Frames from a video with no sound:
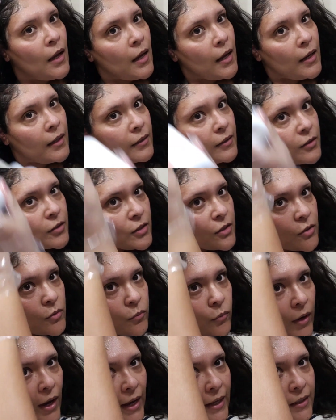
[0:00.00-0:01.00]
And then just
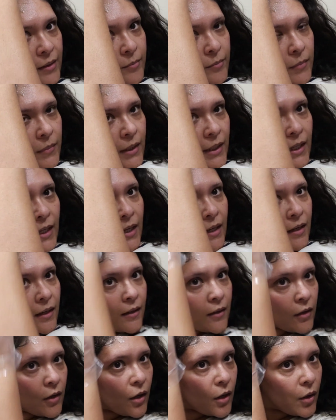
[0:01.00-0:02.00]
randomly
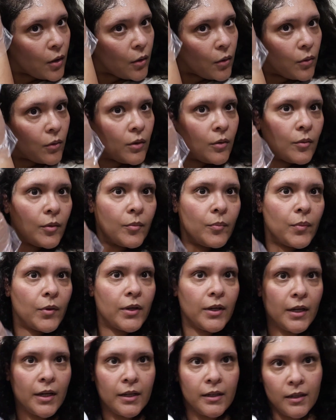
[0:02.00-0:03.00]
go and put
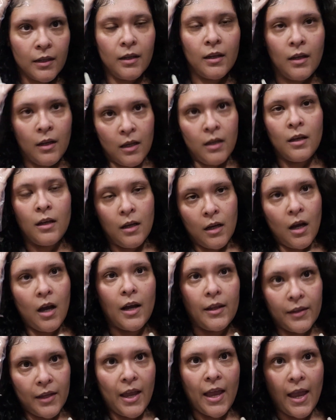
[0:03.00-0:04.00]
it
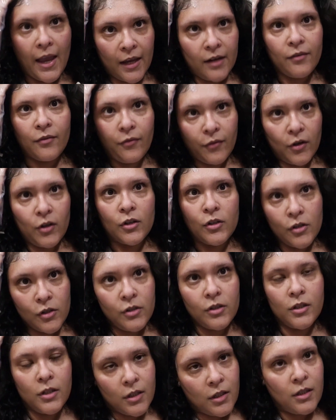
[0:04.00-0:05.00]
on the head
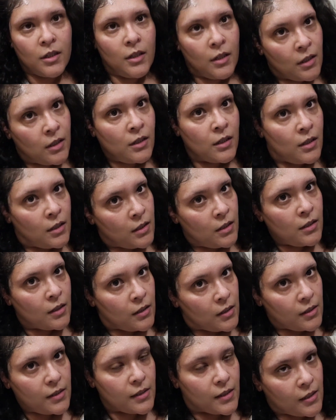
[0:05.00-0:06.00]
first,
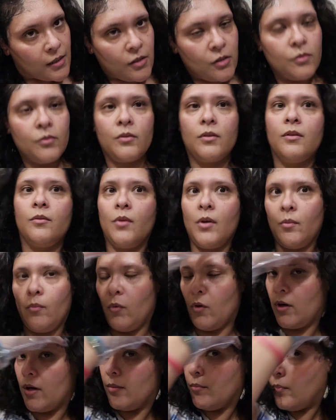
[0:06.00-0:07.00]
because that's
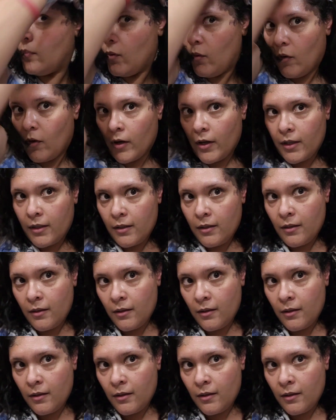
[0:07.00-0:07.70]
more important.